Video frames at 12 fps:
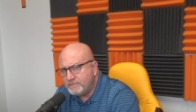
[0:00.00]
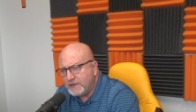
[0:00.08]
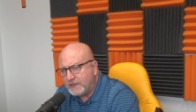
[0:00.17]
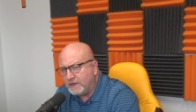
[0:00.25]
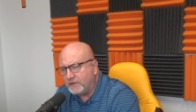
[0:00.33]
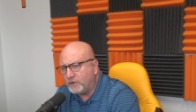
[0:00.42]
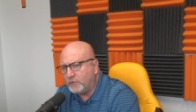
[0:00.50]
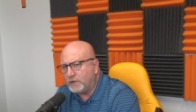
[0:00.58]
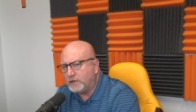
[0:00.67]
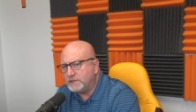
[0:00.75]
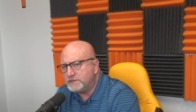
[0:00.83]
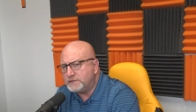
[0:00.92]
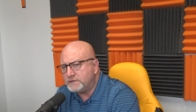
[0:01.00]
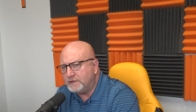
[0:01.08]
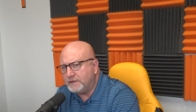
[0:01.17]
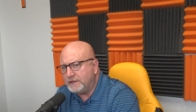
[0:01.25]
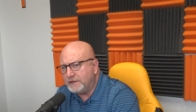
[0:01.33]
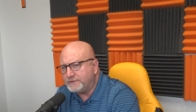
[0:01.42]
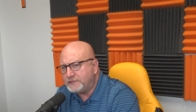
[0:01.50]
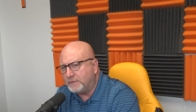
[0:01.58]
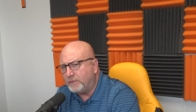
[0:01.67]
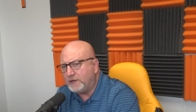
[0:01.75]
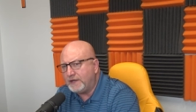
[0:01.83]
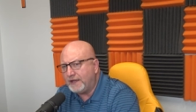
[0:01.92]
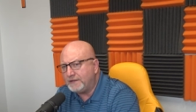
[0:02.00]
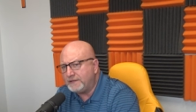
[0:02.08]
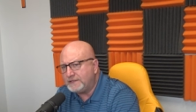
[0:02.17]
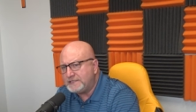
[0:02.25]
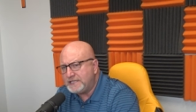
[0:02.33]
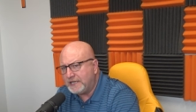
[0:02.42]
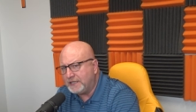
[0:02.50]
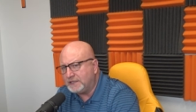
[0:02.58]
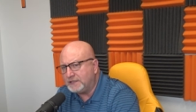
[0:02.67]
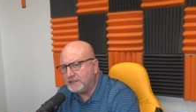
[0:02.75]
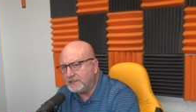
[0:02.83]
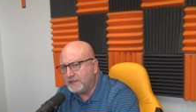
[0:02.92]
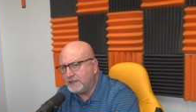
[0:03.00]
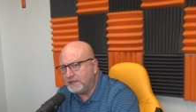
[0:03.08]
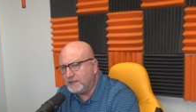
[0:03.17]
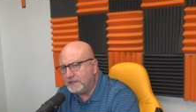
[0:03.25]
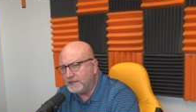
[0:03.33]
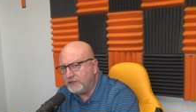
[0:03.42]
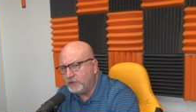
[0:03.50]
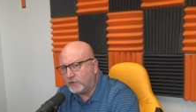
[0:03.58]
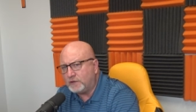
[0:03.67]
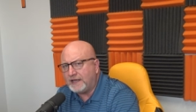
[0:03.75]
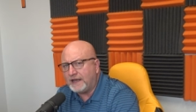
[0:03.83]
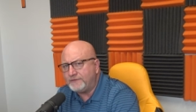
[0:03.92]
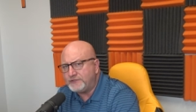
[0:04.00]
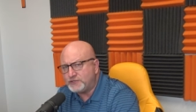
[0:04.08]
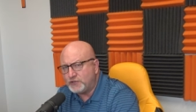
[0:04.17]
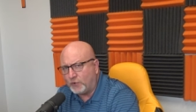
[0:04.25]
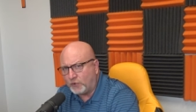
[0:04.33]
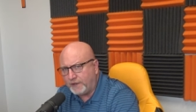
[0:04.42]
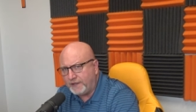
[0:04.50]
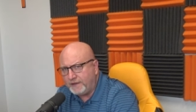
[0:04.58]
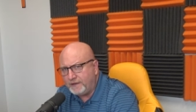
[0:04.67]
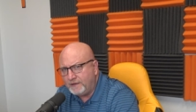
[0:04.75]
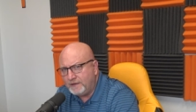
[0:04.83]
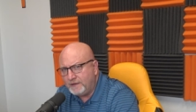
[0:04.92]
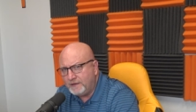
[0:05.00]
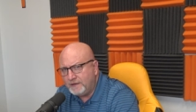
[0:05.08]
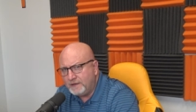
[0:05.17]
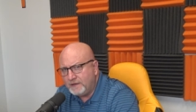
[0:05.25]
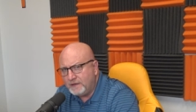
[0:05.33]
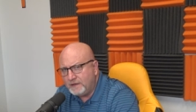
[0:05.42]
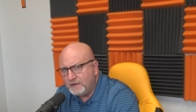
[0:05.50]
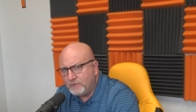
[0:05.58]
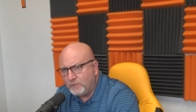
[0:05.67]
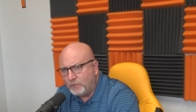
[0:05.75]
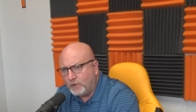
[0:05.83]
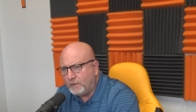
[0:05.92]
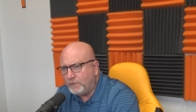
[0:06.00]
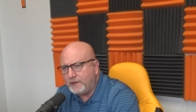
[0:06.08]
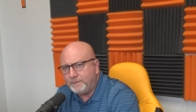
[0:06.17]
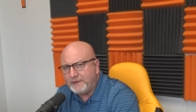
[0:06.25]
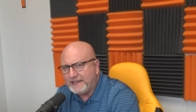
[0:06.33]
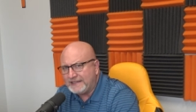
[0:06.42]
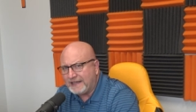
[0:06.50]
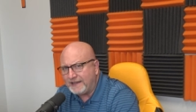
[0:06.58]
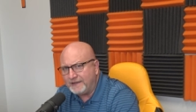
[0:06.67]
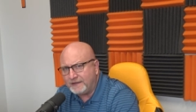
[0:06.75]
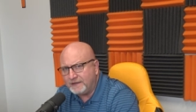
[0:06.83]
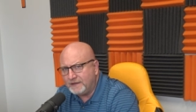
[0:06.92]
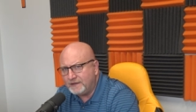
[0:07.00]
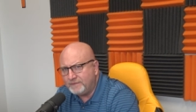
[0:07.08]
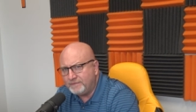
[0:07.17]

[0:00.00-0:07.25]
In other words, if someone had to tell your life story, what would it be like?